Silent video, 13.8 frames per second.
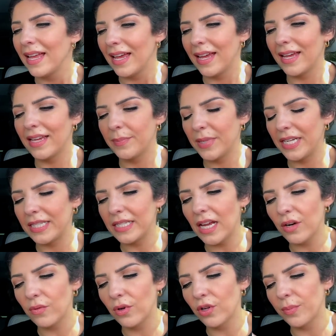and but it's
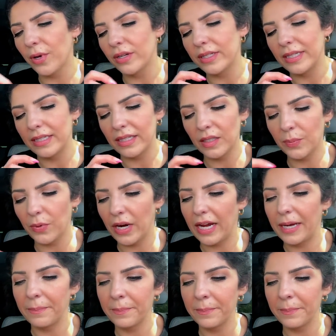not a rollerball because it's a spray.